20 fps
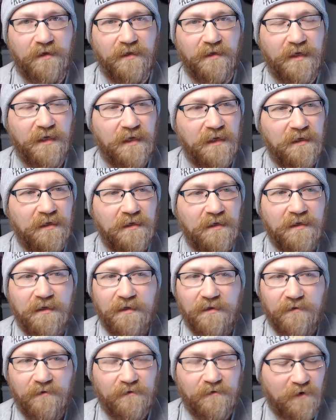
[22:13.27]
Like,
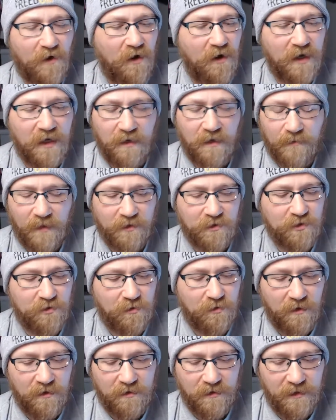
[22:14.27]
they're talking about
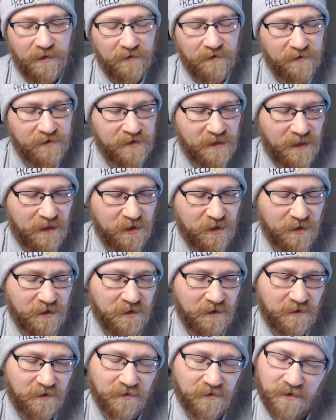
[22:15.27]
drug legalization
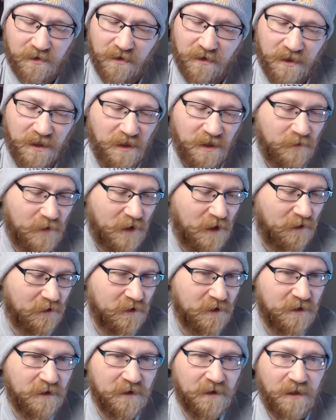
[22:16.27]
and they're talking about
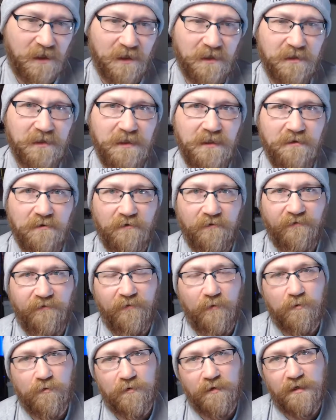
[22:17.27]
illegal
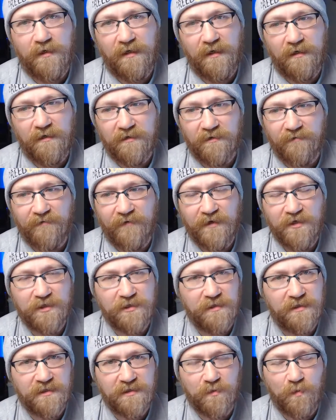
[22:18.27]
foreign
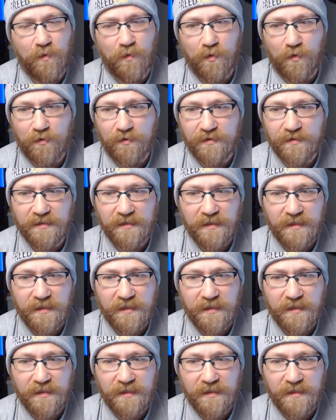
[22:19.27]
interventionist wars.